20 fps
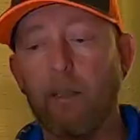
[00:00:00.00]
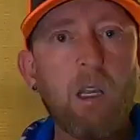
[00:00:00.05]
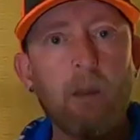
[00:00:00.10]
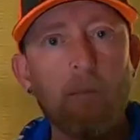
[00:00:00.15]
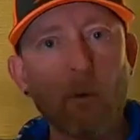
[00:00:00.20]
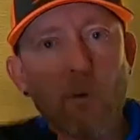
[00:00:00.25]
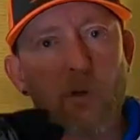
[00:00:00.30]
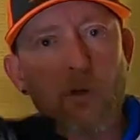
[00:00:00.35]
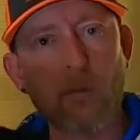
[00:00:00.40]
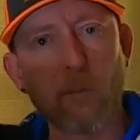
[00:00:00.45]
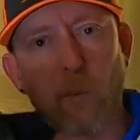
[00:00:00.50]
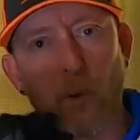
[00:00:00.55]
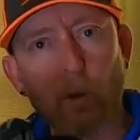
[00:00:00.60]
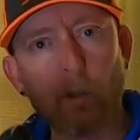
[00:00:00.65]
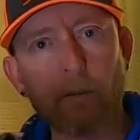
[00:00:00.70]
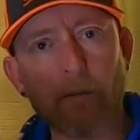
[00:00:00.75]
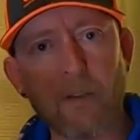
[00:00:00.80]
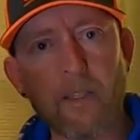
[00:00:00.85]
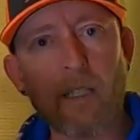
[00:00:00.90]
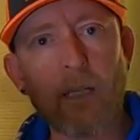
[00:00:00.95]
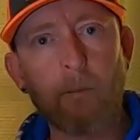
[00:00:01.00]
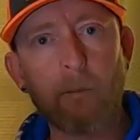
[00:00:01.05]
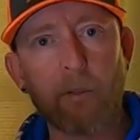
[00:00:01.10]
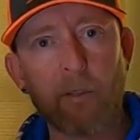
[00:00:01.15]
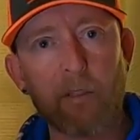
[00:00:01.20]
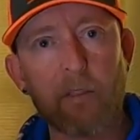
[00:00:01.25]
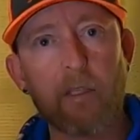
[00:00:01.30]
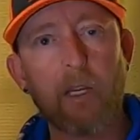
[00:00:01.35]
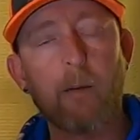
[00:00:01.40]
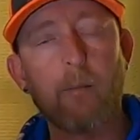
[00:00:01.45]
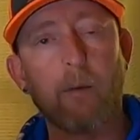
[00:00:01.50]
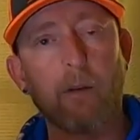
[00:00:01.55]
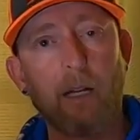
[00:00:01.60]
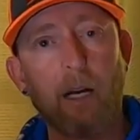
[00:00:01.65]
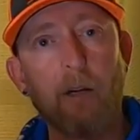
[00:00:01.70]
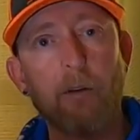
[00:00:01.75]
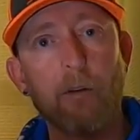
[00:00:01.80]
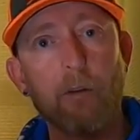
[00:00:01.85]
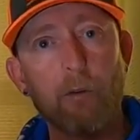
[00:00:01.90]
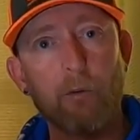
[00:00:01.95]
The most important thing I'm going to say about
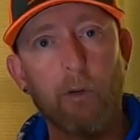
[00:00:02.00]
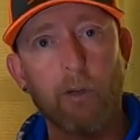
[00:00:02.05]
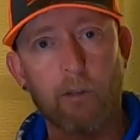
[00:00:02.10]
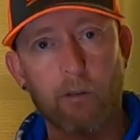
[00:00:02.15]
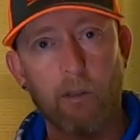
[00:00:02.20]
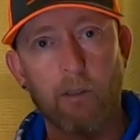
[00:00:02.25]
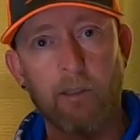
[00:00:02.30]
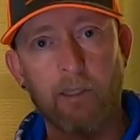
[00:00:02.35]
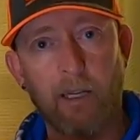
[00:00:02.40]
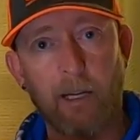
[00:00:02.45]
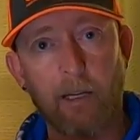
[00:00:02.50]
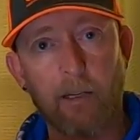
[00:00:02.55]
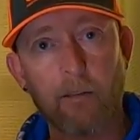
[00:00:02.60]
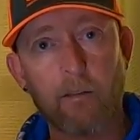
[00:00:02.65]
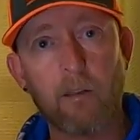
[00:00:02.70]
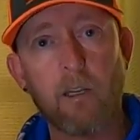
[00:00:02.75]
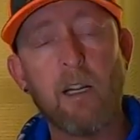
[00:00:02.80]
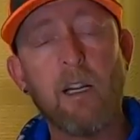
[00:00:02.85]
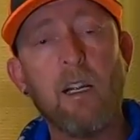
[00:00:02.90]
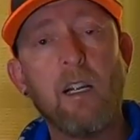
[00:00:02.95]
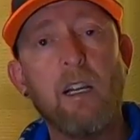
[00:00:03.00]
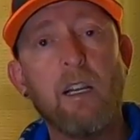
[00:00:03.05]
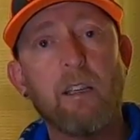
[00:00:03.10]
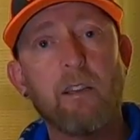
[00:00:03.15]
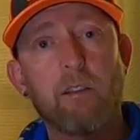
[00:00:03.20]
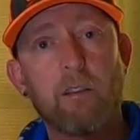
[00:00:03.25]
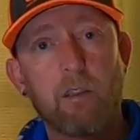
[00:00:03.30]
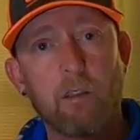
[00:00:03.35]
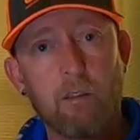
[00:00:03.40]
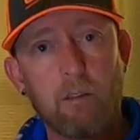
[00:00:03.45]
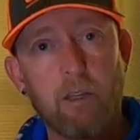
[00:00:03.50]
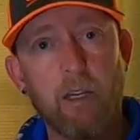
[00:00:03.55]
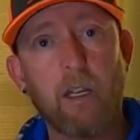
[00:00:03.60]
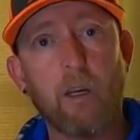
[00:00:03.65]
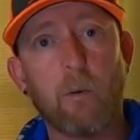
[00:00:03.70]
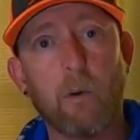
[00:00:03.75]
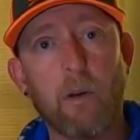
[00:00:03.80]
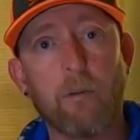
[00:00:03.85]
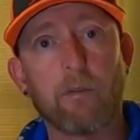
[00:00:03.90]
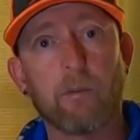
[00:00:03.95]
how you dress on the ice is to stay
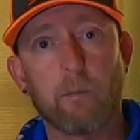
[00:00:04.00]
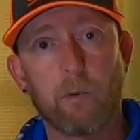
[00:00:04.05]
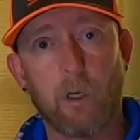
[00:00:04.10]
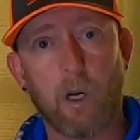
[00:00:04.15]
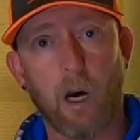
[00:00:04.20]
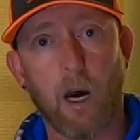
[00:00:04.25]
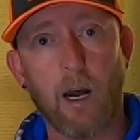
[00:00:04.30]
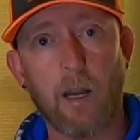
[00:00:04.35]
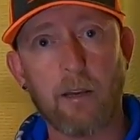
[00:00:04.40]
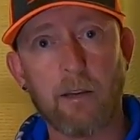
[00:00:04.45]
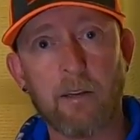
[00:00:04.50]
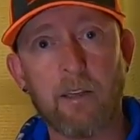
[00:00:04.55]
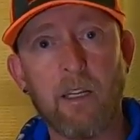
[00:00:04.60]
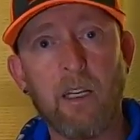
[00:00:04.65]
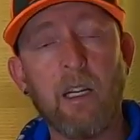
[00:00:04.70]
away from cotton.